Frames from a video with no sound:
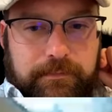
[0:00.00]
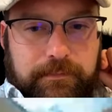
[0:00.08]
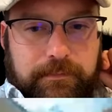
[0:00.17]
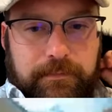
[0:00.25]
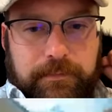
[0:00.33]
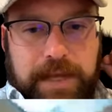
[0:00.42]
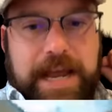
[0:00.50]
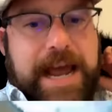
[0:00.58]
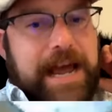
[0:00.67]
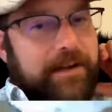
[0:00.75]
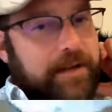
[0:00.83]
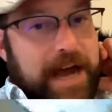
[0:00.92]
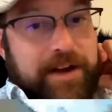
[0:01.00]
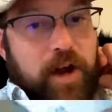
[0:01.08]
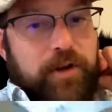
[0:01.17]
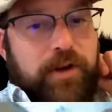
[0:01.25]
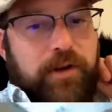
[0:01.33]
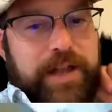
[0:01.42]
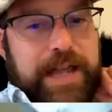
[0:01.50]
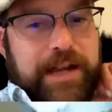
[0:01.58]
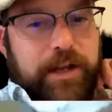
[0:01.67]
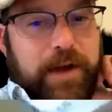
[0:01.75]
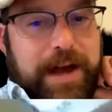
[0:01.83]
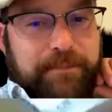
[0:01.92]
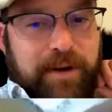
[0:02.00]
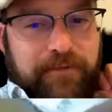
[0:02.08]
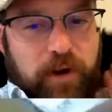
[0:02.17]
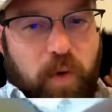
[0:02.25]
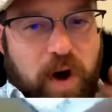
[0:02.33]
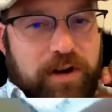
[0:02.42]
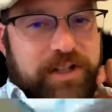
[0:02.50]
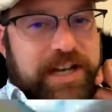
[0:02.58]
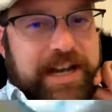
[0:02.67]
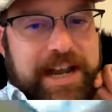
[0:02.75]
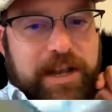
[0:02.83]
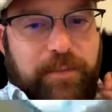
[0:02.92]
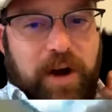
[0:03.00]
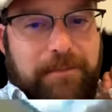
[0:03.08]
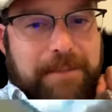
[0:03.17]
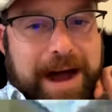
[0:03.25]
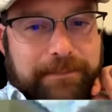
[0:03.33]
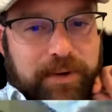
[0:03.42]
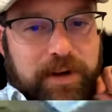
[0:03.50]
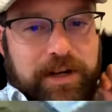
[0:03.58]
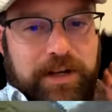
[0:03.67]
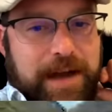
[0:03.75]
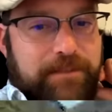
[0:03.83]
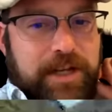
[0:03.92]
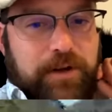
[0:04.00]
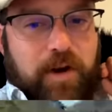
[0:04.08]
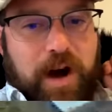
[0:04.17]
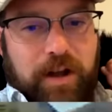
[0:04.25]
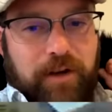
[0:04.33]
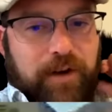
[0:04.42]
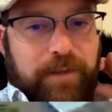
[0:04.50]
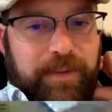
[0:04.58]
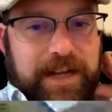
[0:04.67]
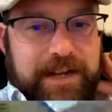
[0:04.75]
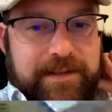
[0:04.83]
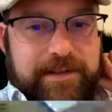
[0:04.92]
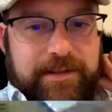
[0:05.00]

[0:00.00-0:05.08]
Yeah, I know okay. you're gonna get it. You got perfect waters today. You bought my book. I mean, you're all over the place.